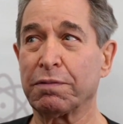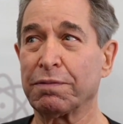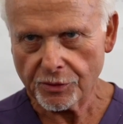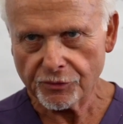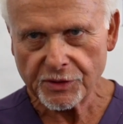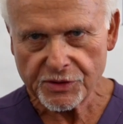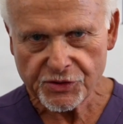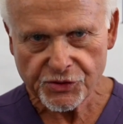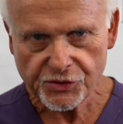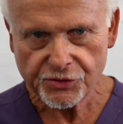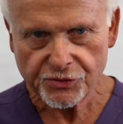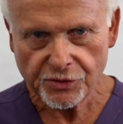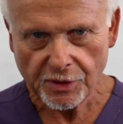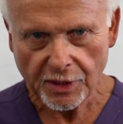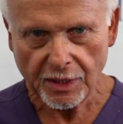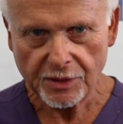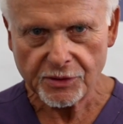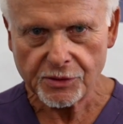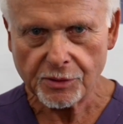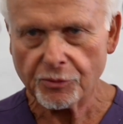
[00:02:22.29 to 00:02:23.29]
This
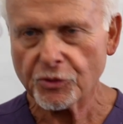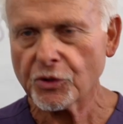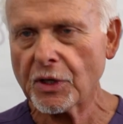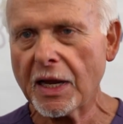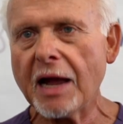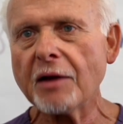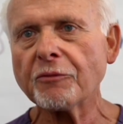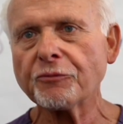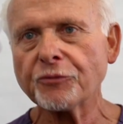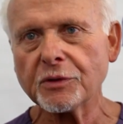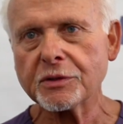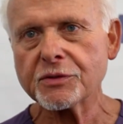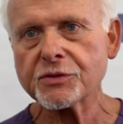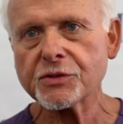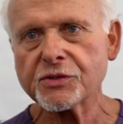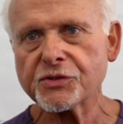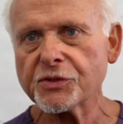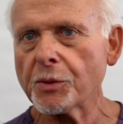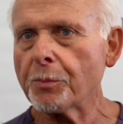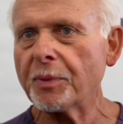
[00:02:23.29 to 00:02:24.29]
conference
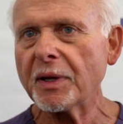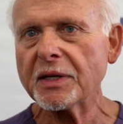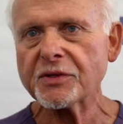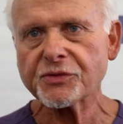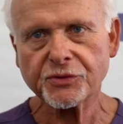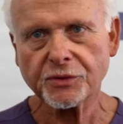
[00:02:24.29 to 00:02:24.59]
is the best